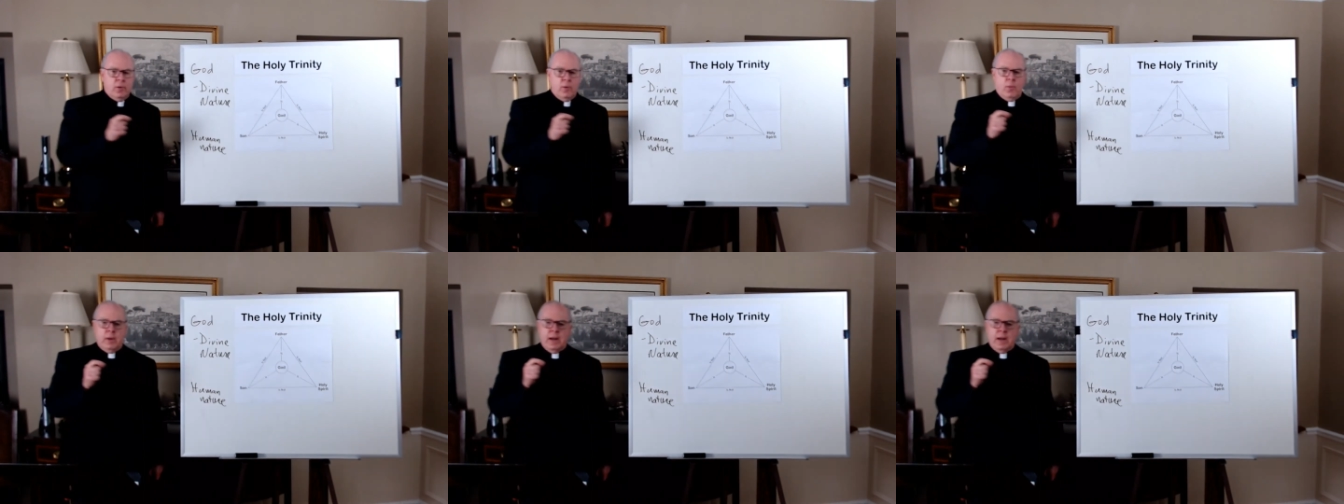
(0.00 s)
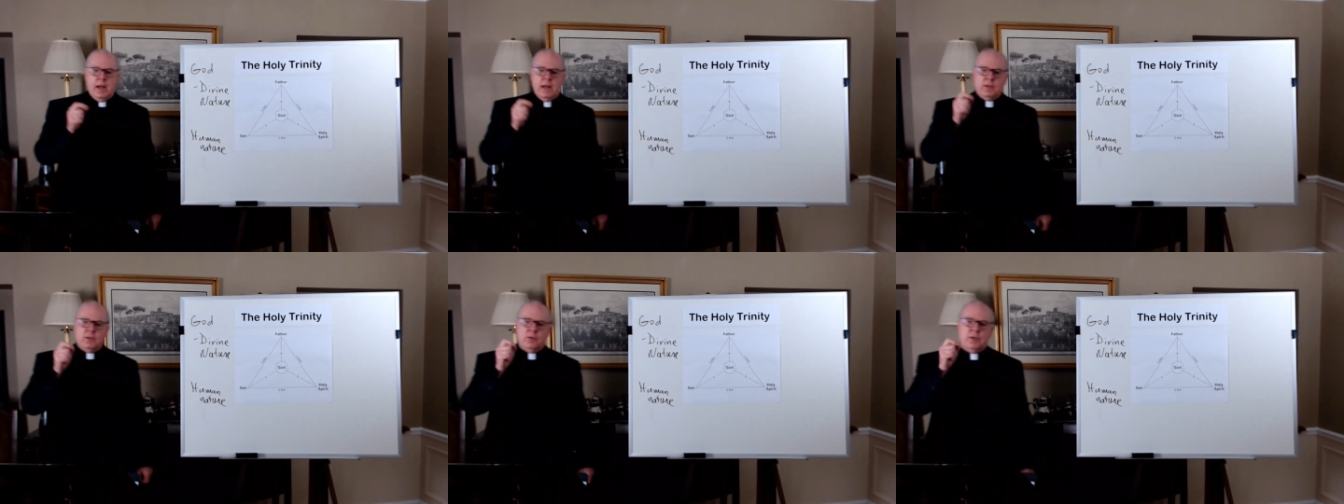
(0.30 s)
when
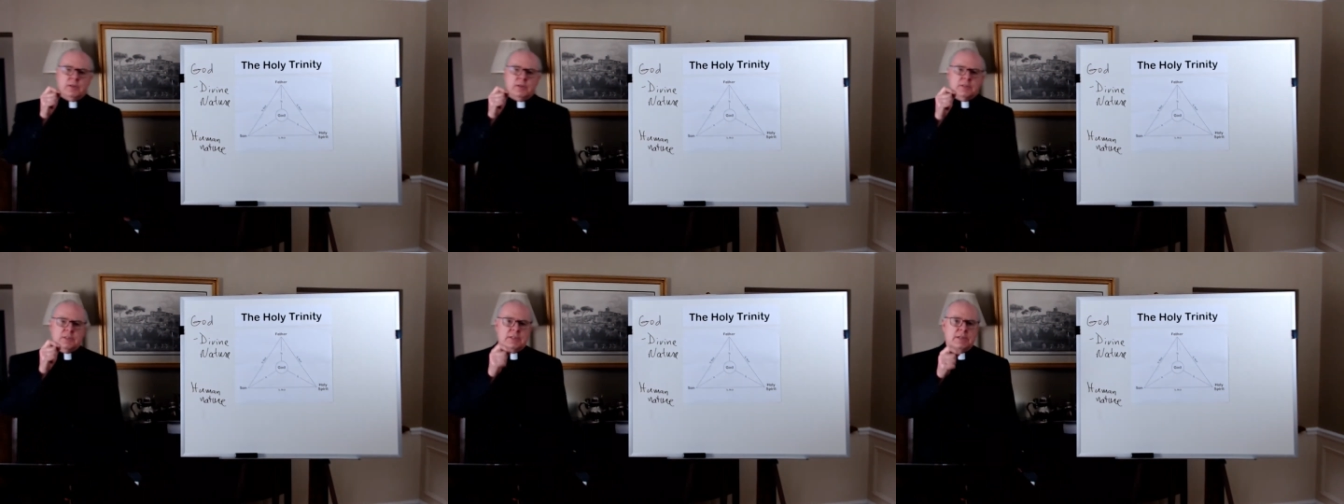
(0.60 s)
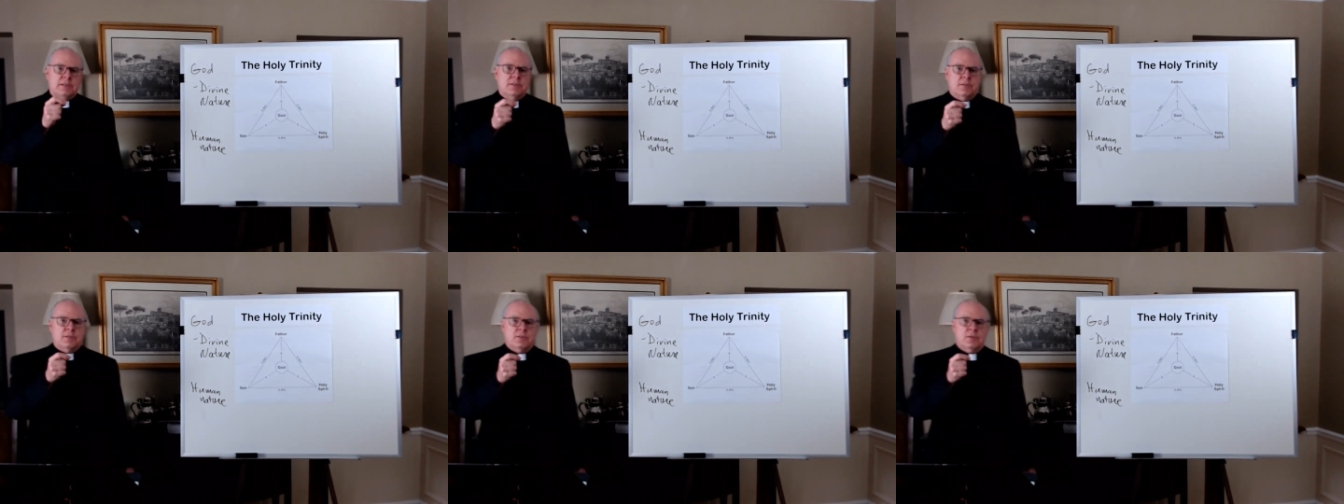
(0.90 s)
I look at
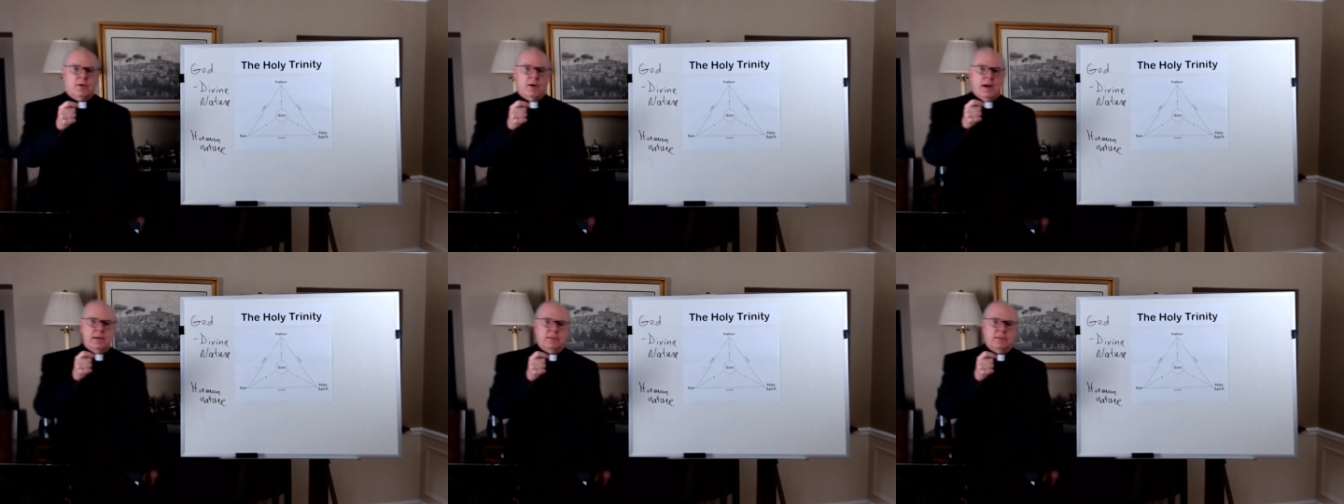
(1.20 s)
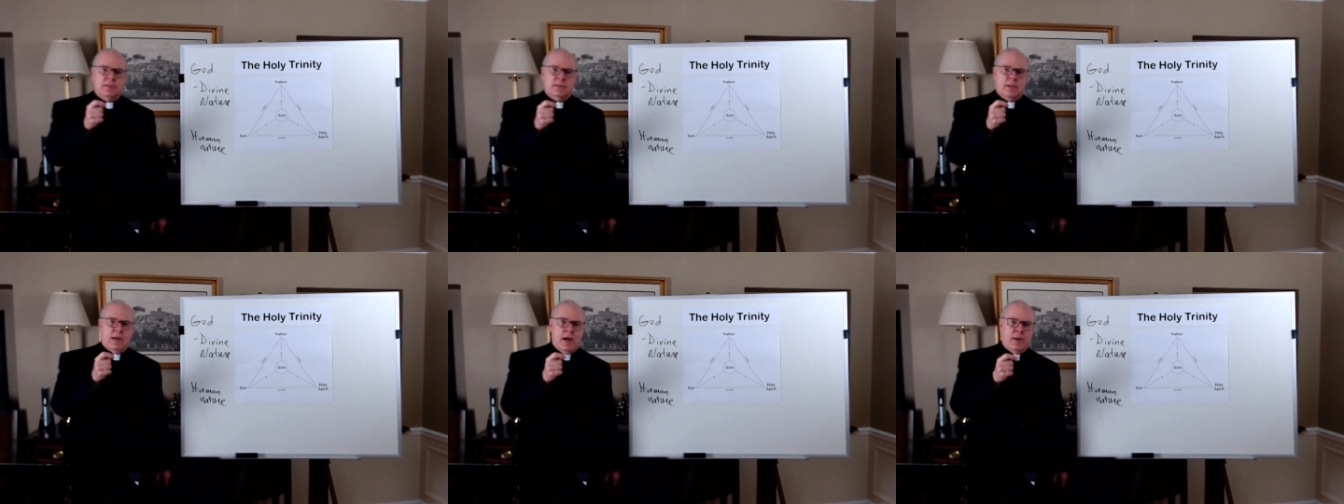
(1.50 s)
Jesus
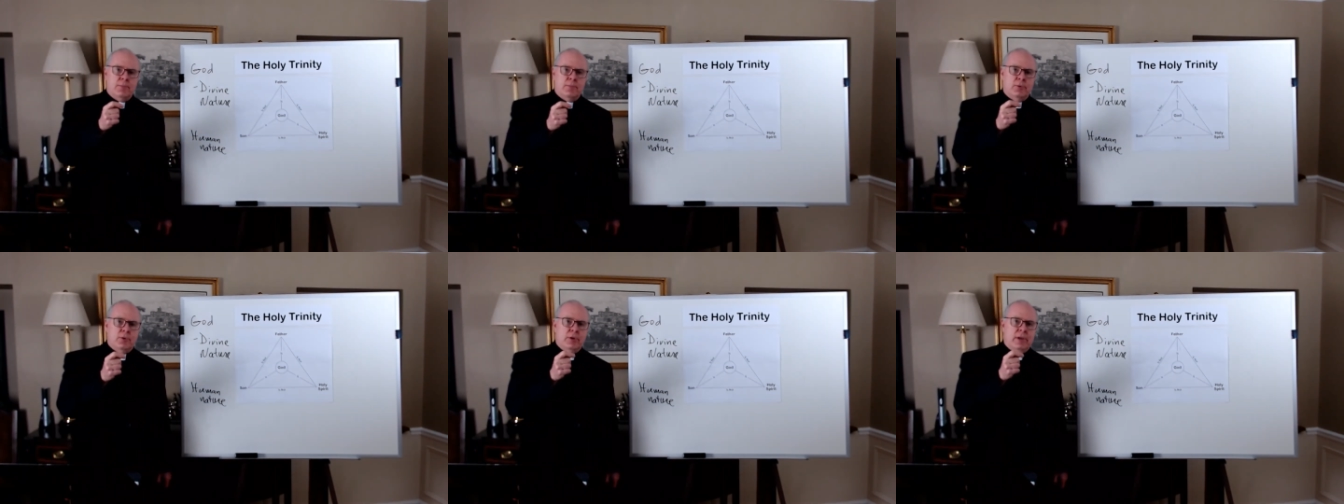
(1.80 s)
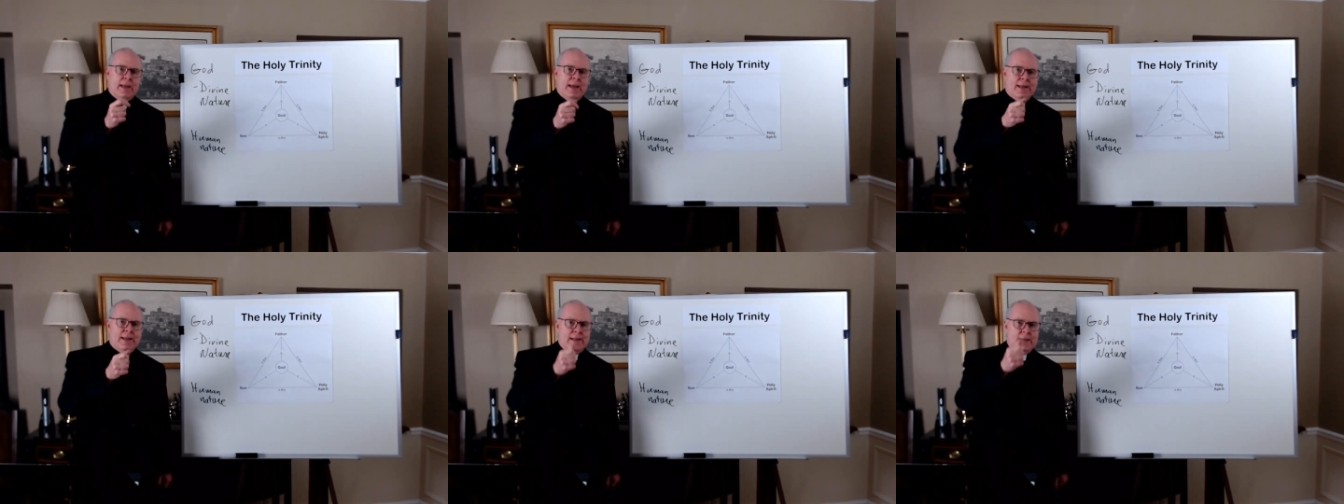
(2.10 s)
Christ, I'm
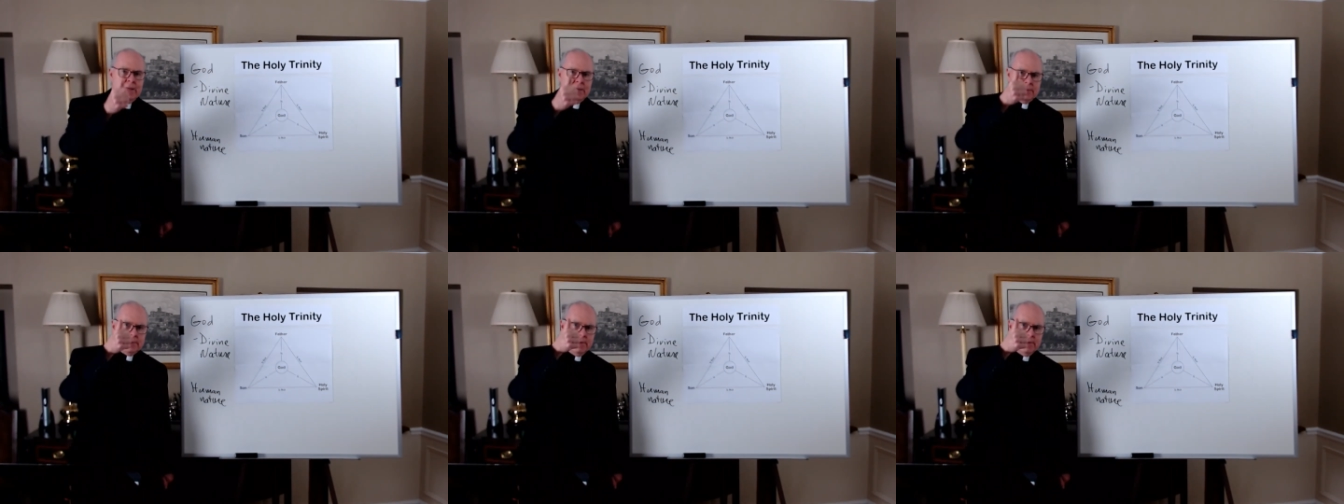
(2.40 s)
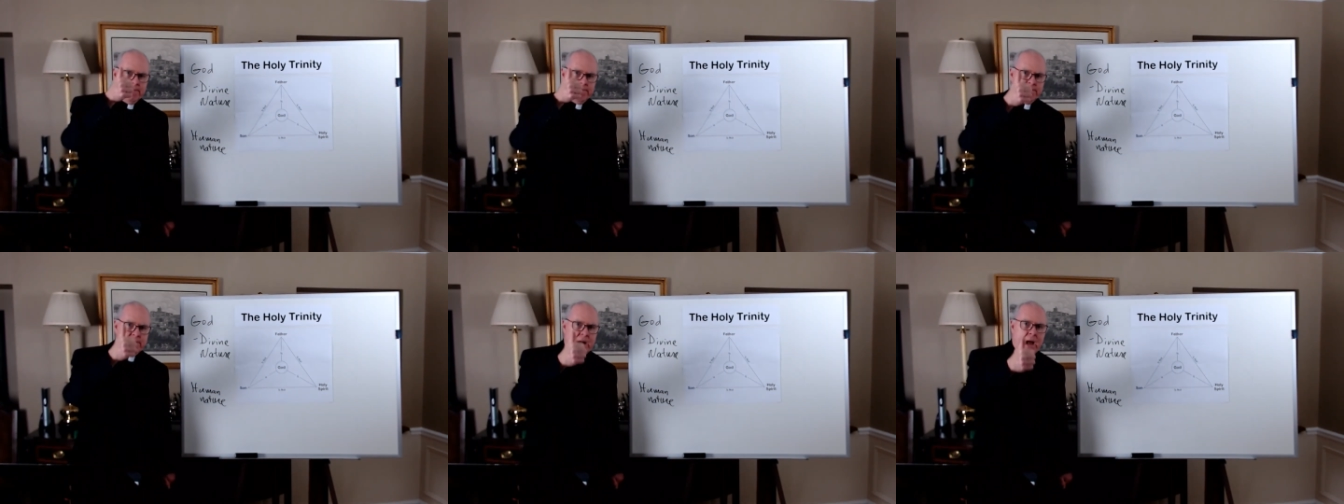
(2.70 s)
looking at a
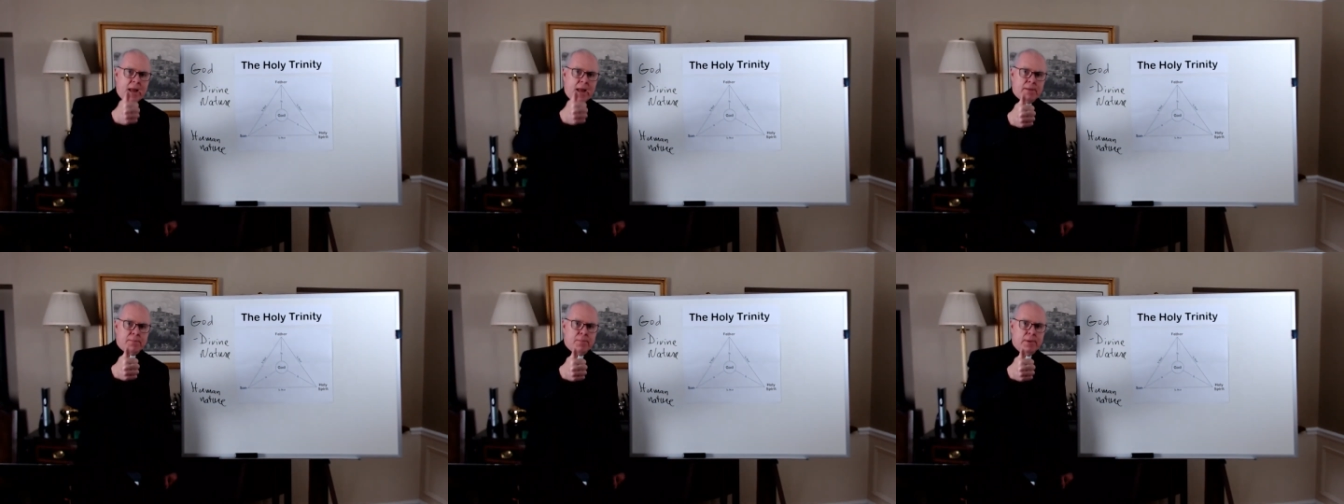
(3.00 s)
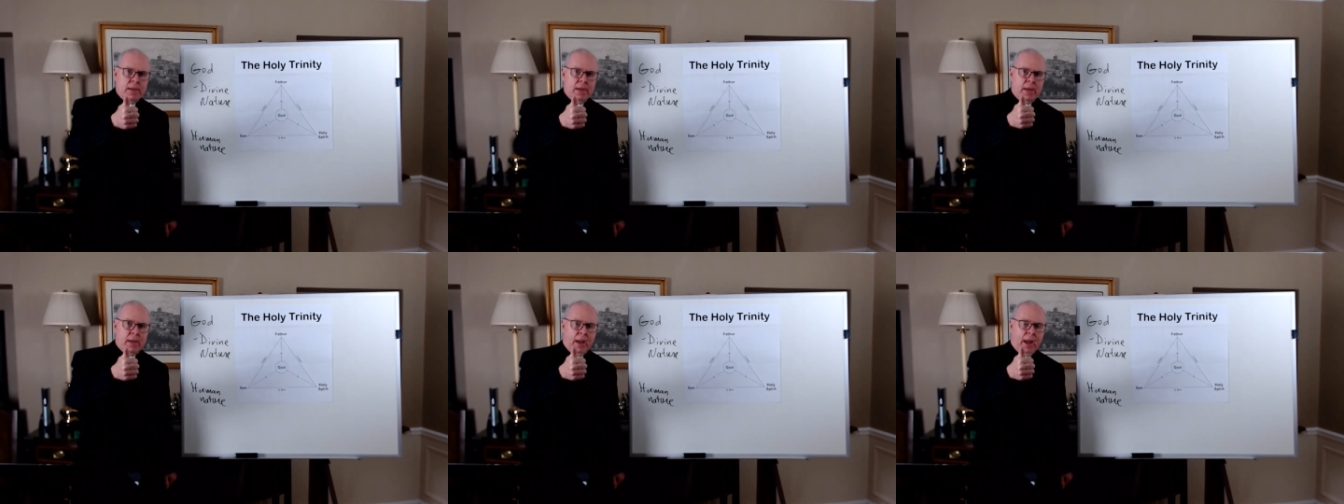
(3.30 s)
divine
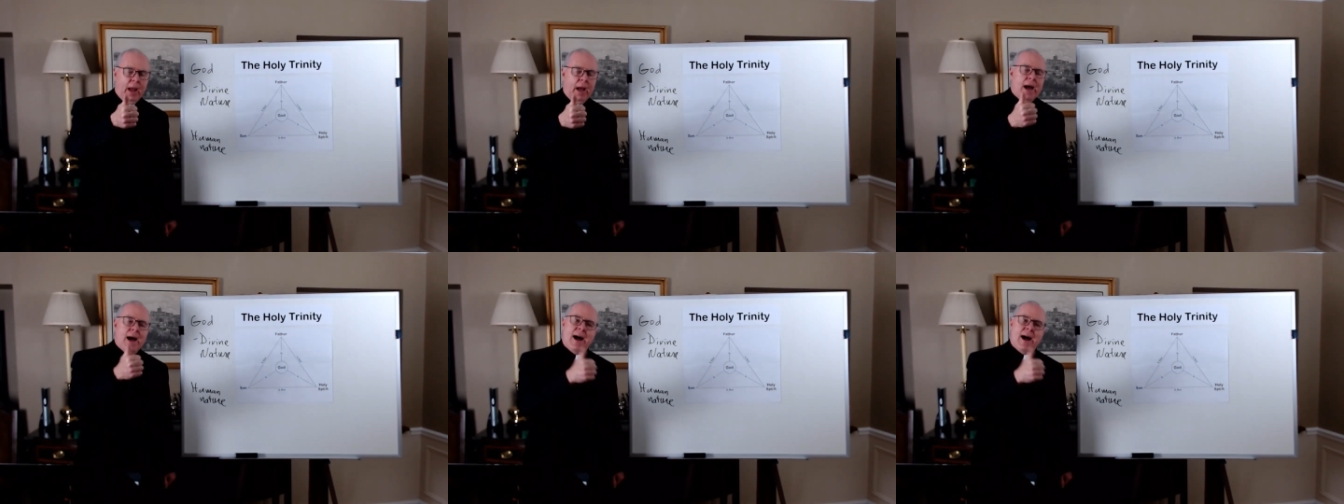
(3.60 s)
being.